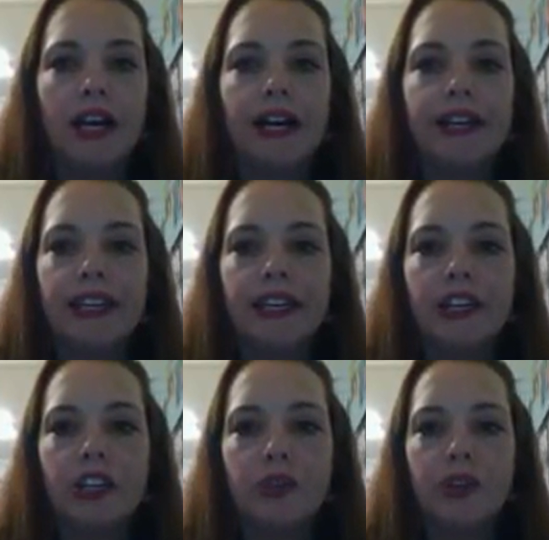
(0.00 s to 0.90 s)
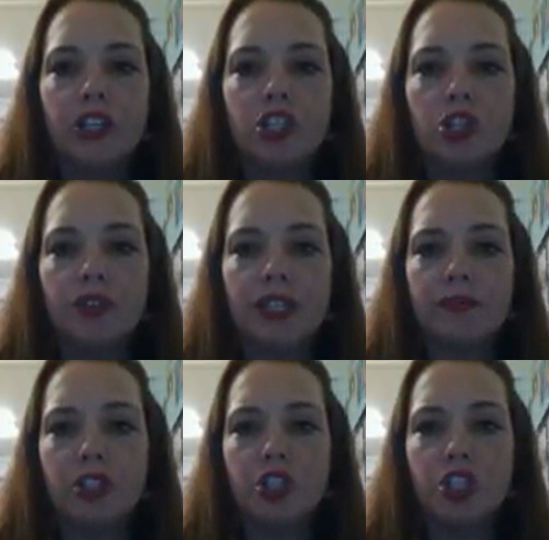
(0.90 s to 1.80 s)
Again, you can choose up
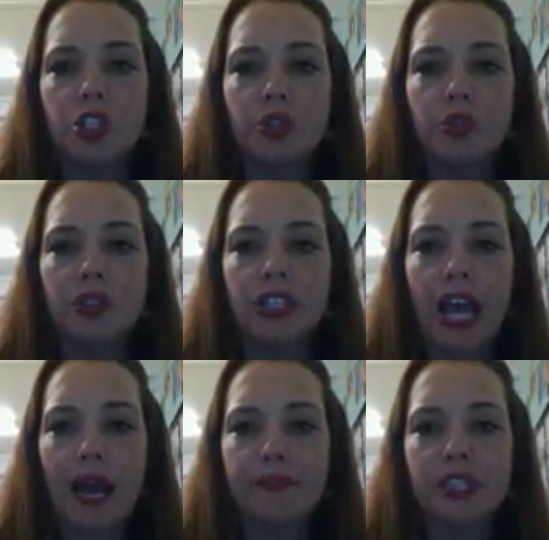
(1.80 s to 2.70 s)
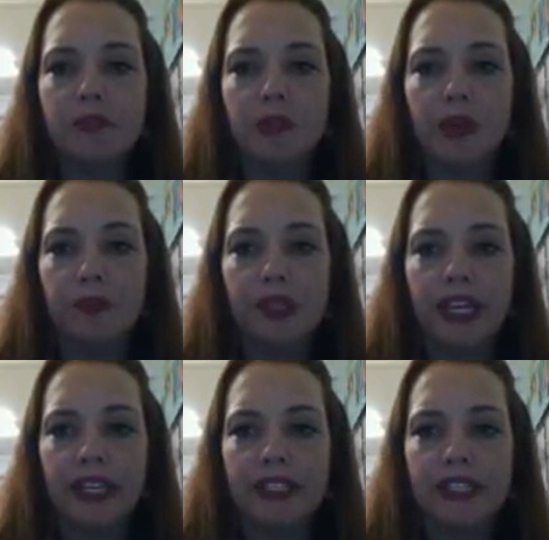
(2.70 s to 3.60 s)
to 2 labs to be
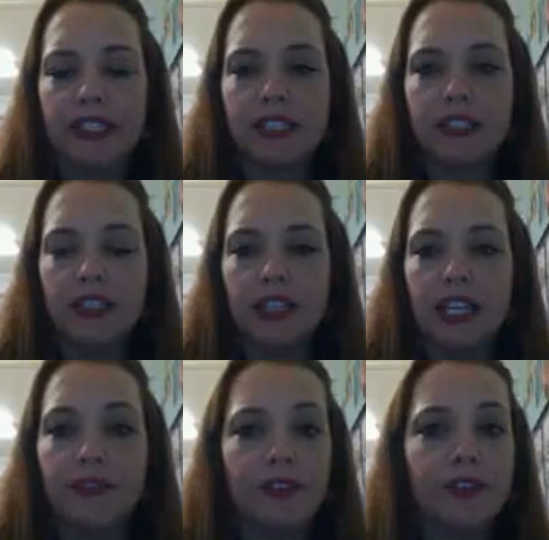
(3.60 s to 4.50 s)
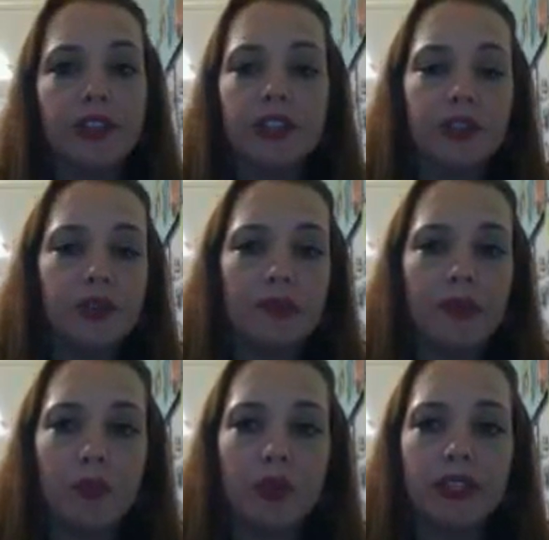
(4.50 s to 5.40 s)
replaced. Even if you didn't do them,
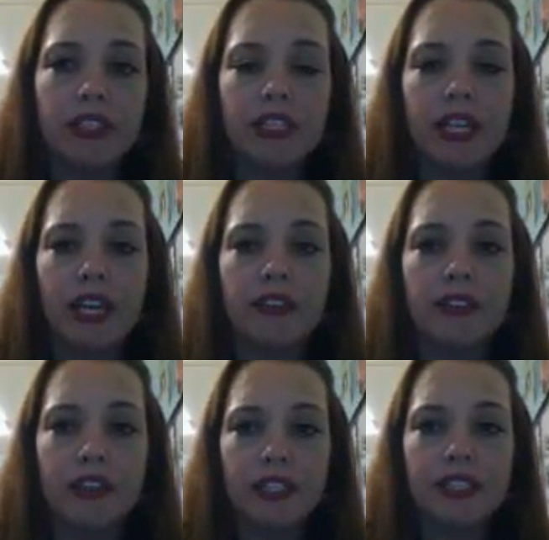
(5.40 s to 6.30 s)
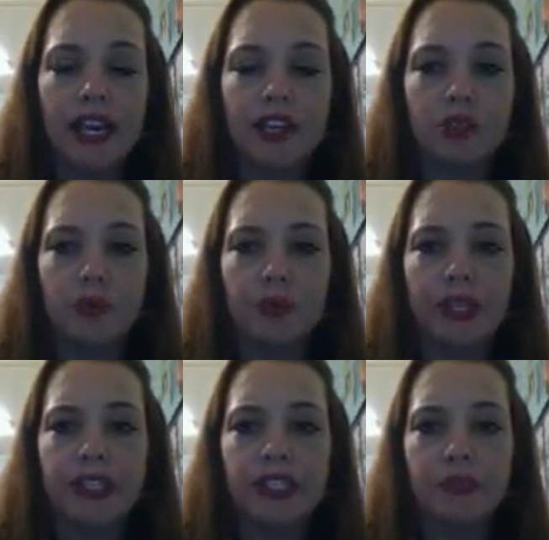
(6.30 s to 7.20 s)
I'm willing to take this as a
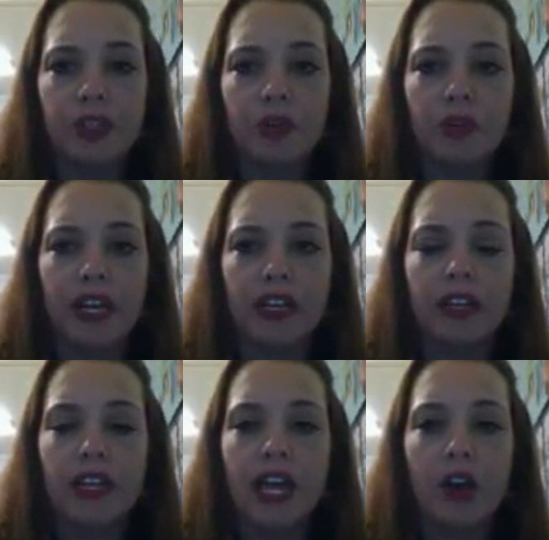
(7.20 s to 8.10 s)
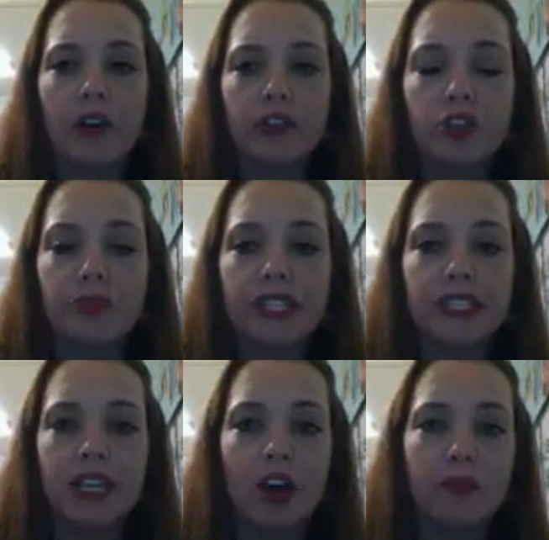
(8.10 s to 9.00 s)
replacement grade. However, you must
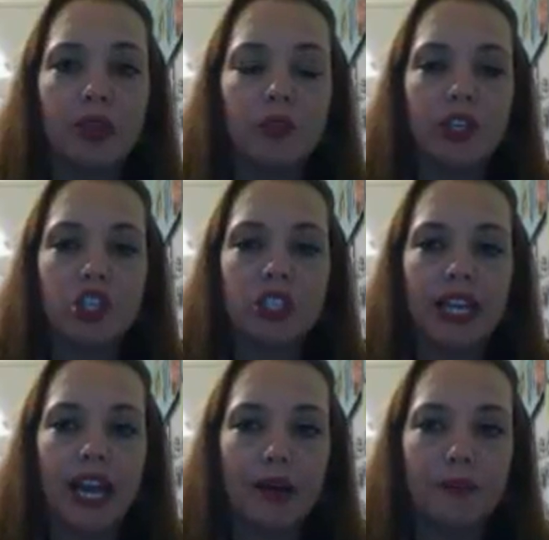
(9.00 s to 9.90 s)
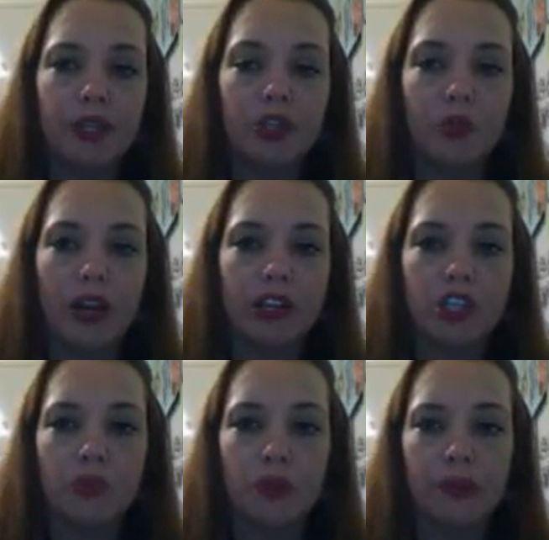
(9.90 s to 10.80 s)
tell me which lab you're wanting
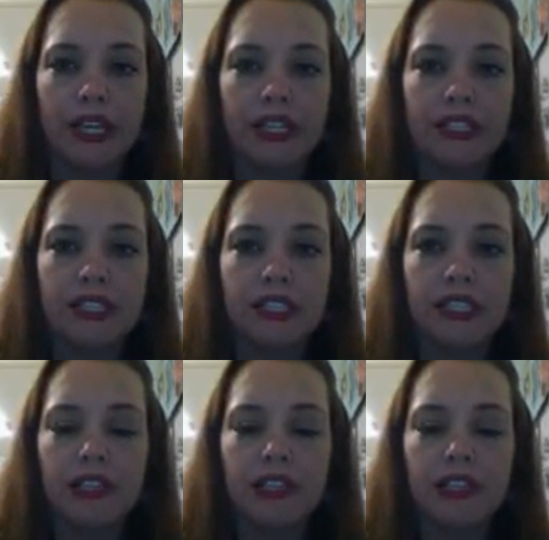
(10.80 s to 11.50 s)
to replace.